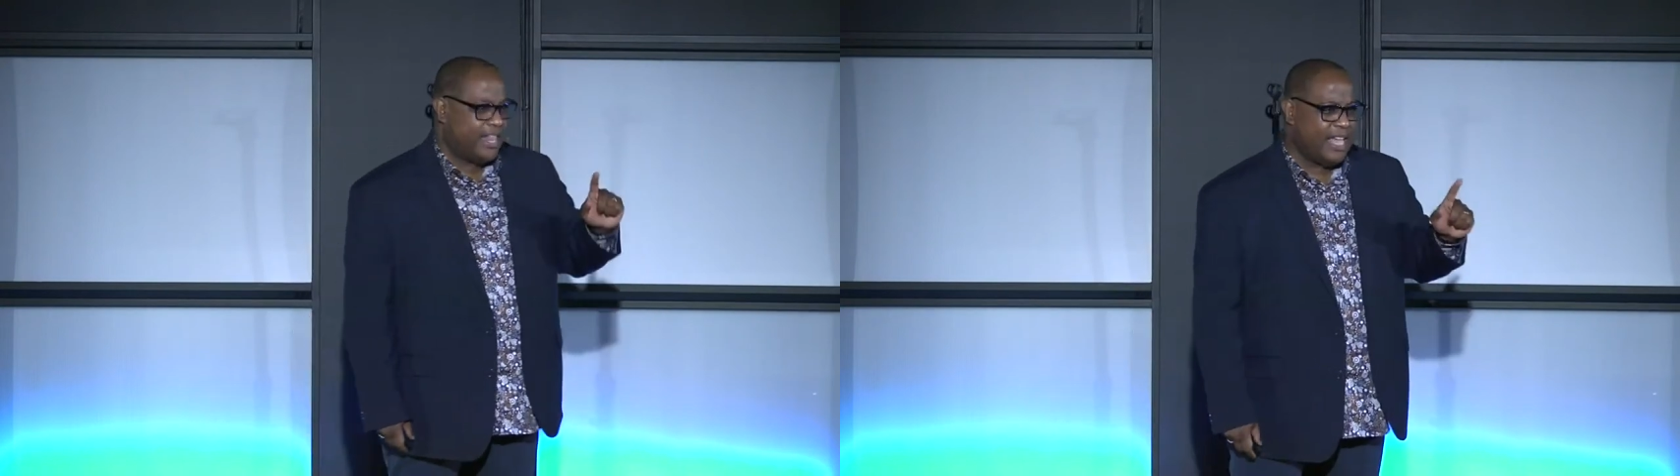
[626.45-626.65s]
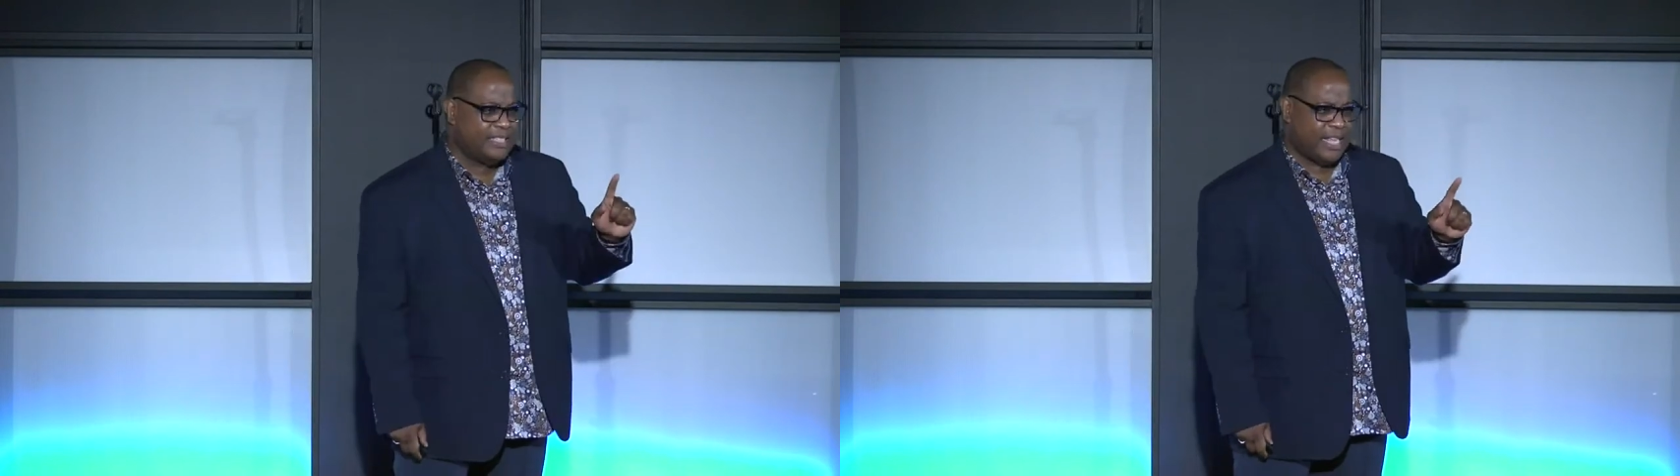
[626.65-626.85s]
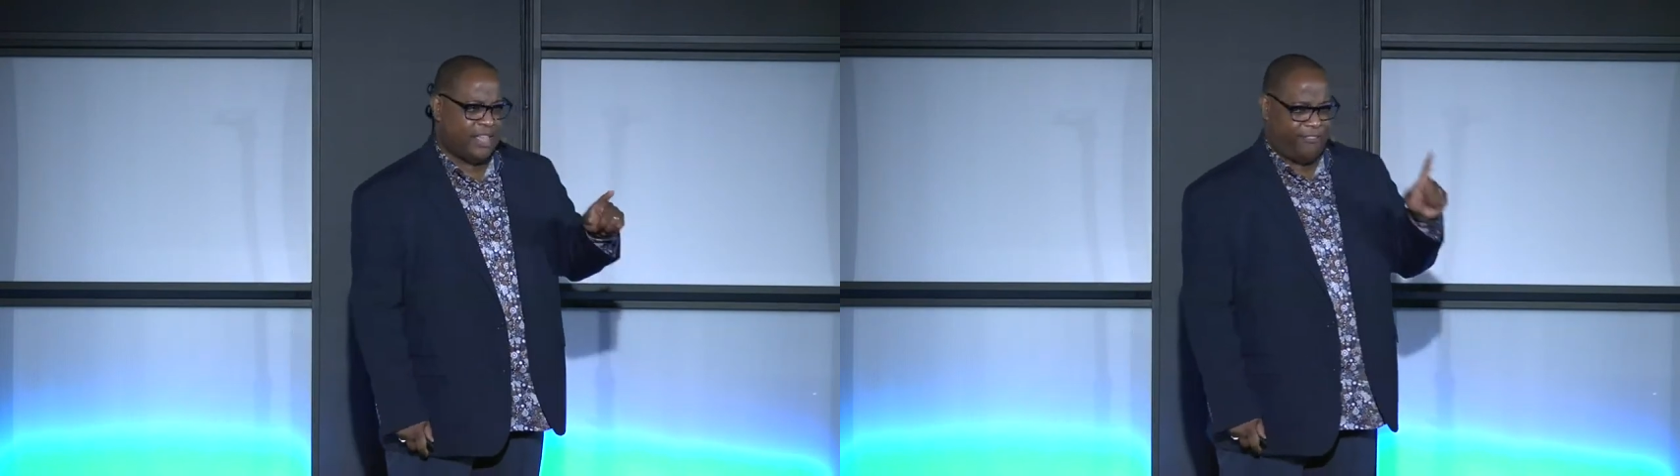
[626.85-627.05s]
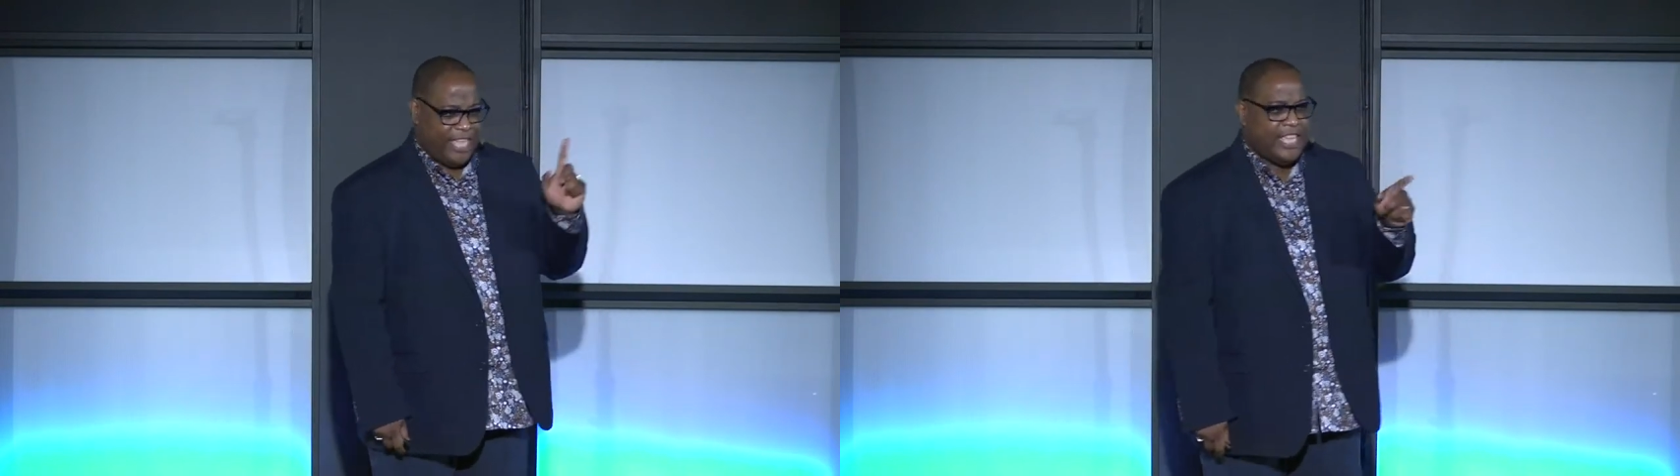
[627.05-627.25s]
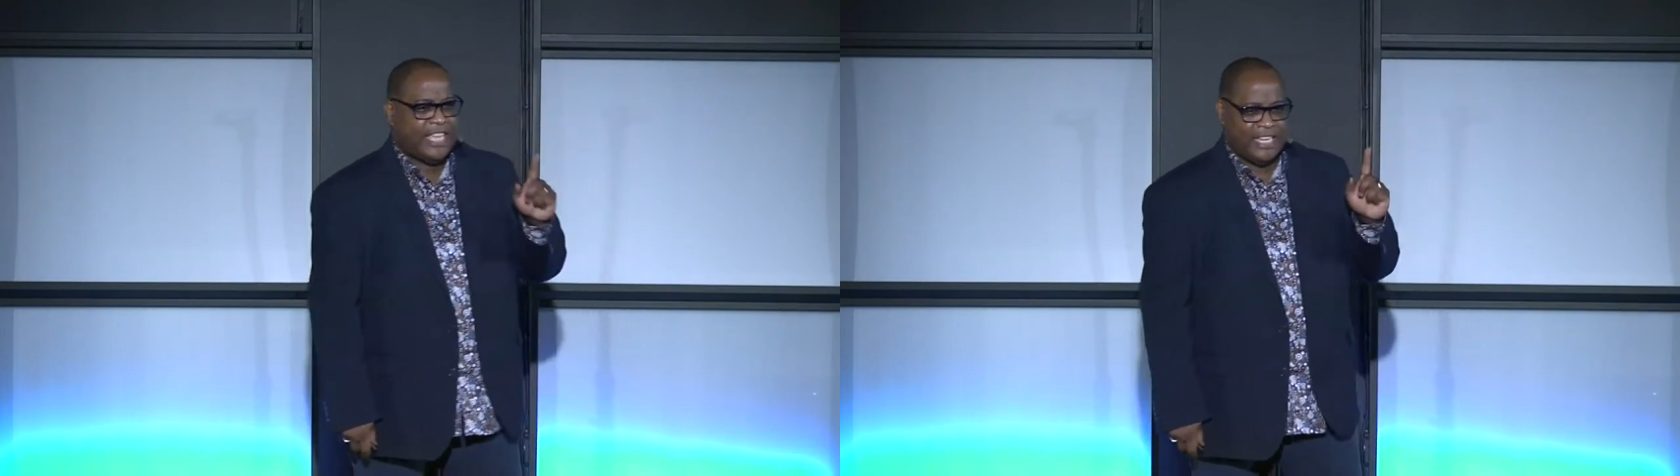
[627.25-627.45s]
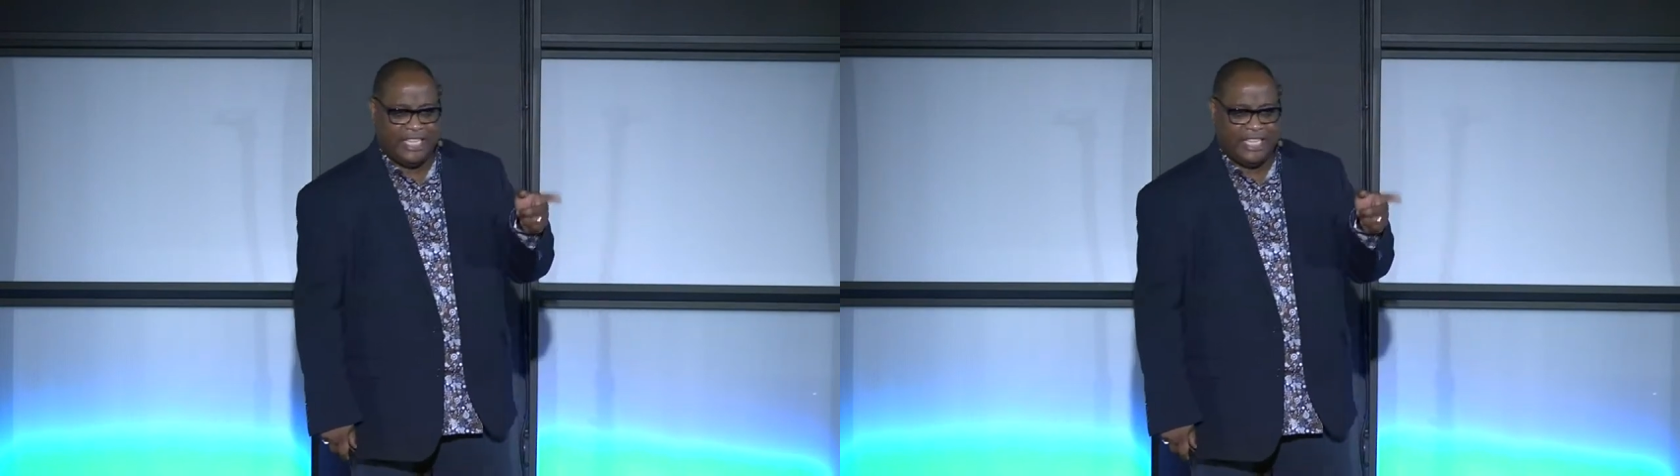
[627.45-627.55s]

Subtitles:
And they said, if he can